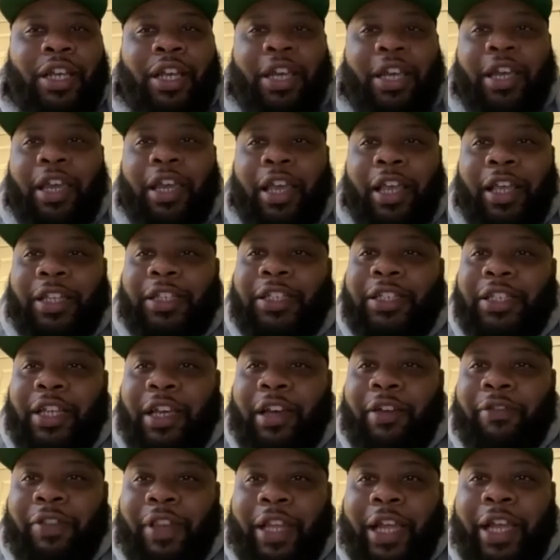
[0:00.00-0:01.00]
and
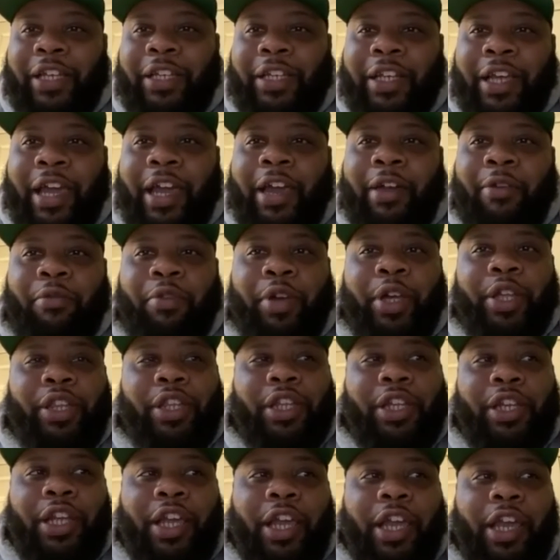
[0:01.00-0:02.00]
stuff like that with the
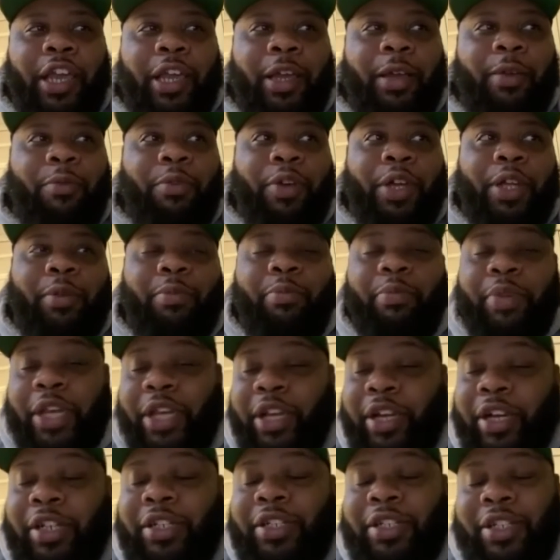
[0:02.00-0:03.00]
name with
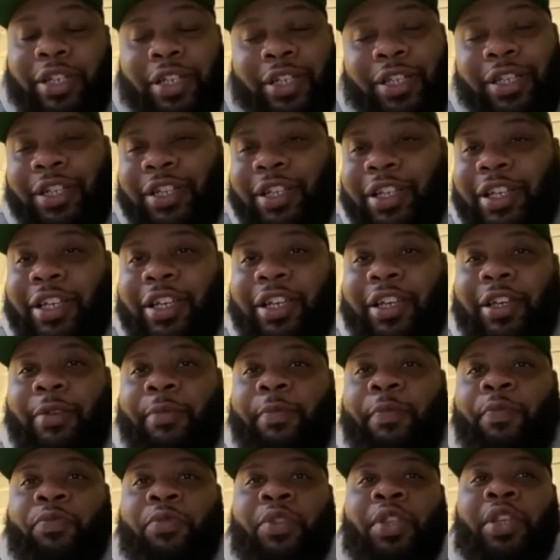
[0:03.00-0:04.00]
beers in the name.
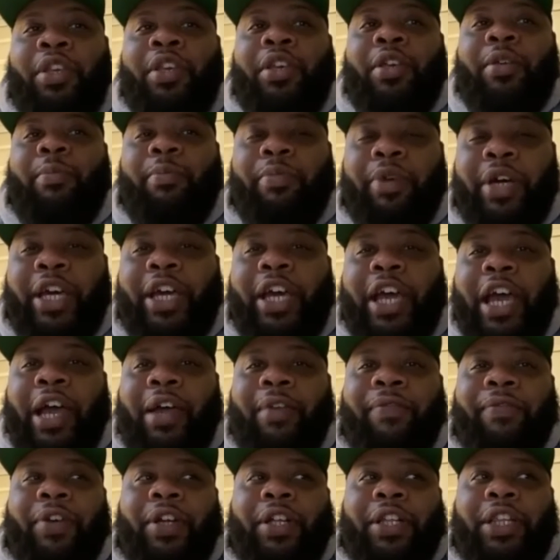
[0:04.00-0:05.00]
But I
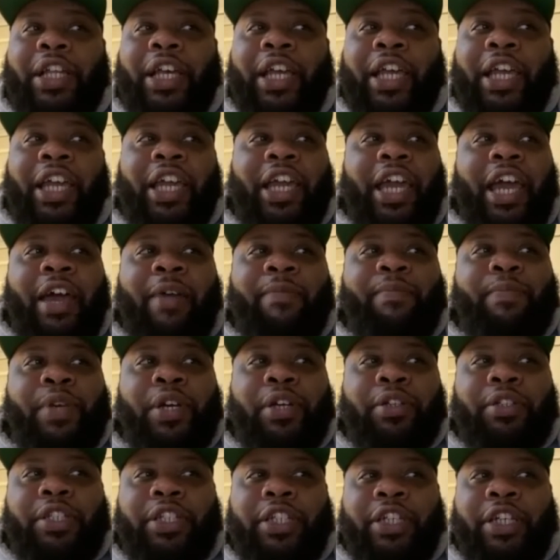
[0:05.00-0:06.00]
felt like I
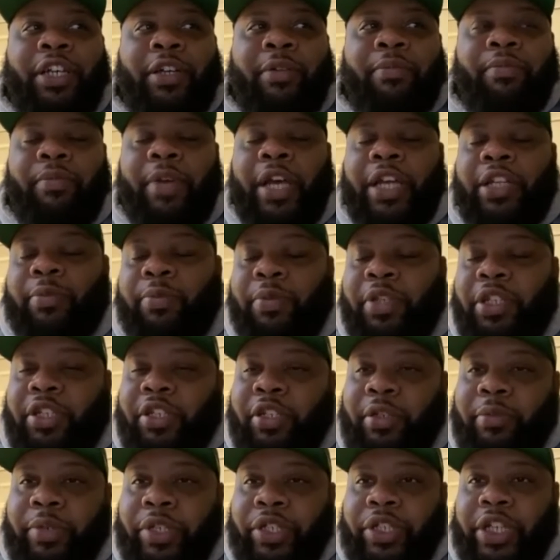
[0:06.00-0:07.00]
spent so
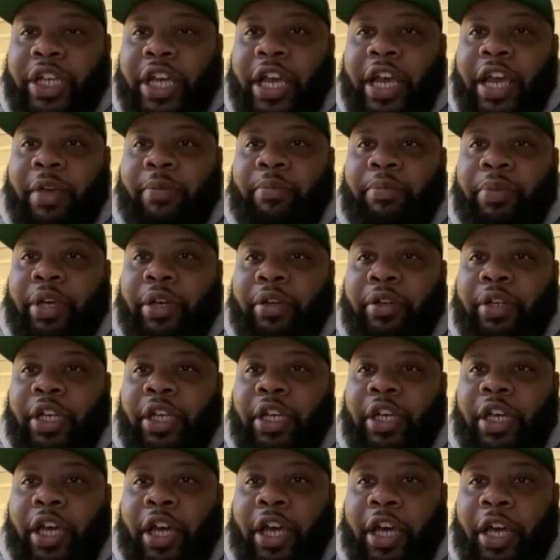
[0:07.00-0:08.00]
much time building
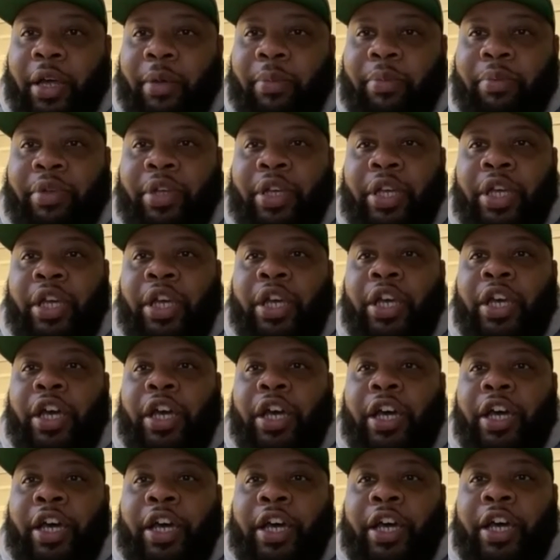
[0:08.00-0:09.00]
up
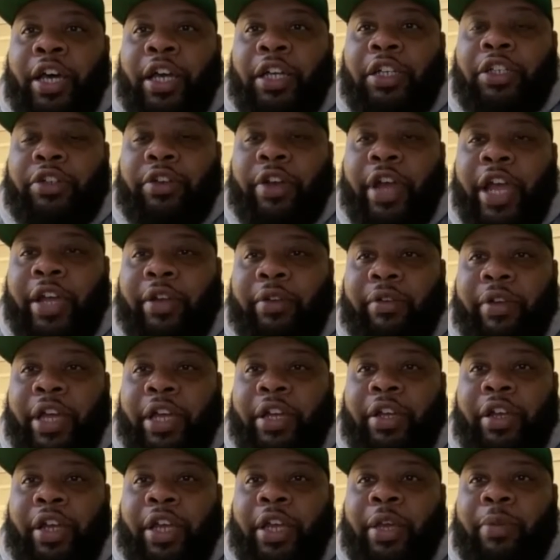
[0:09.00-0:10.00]
track
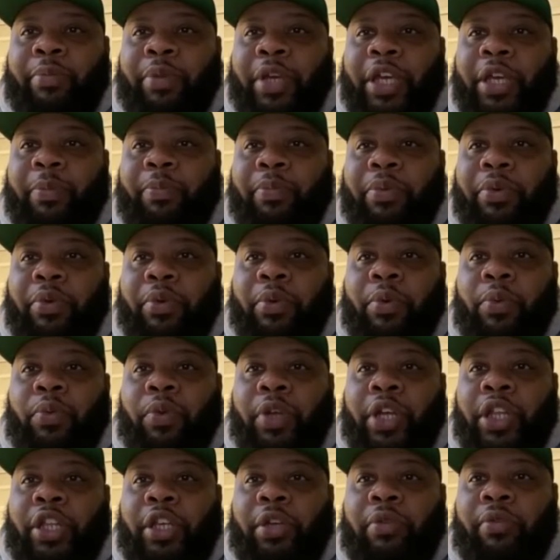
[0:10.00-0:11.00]
record and people
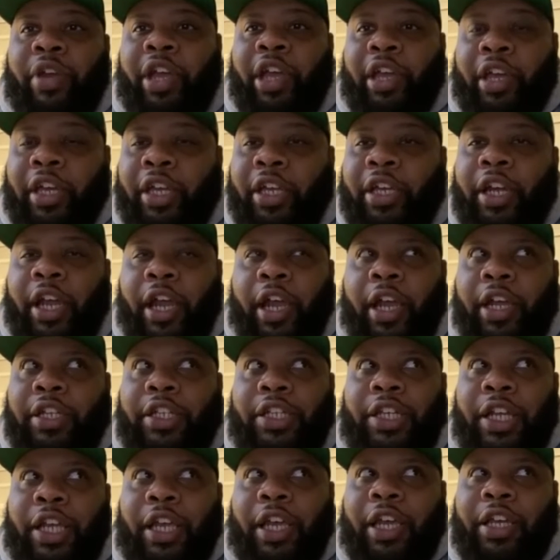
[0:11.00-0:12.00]
really recognizing
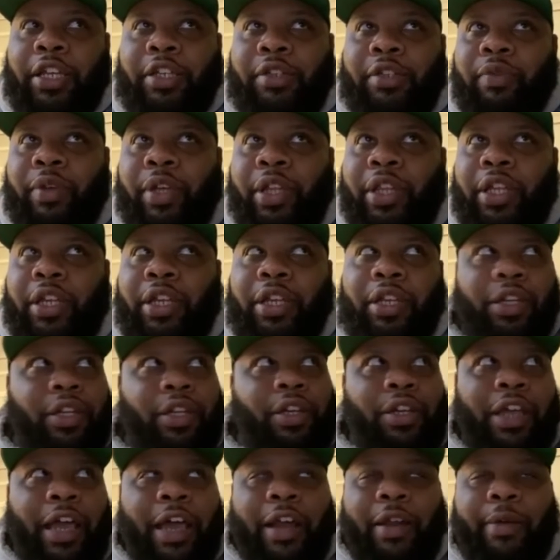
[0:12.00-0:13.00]
that it's really
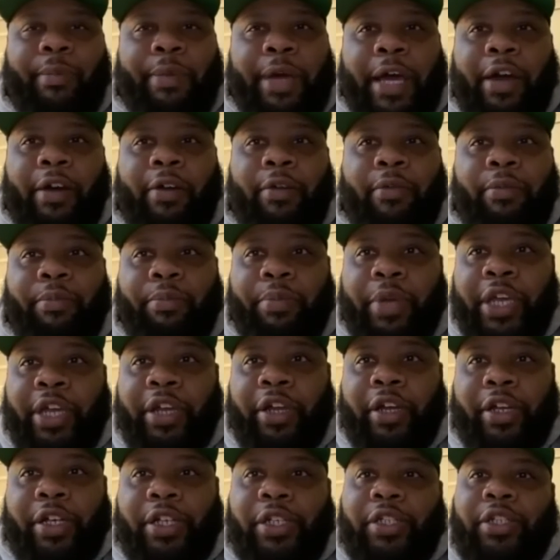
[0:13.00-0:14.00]
not about
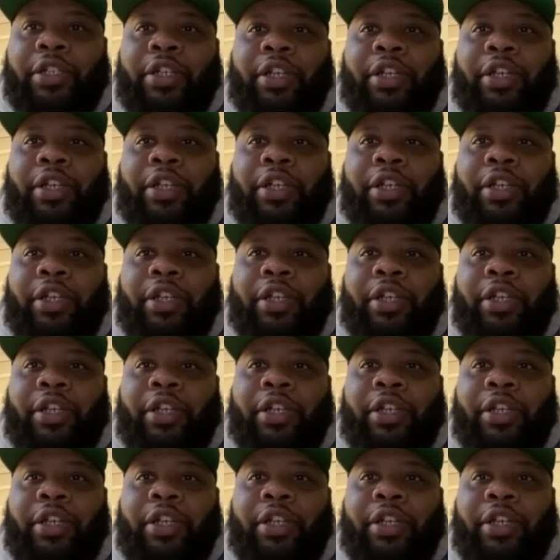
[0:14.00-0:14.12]
beers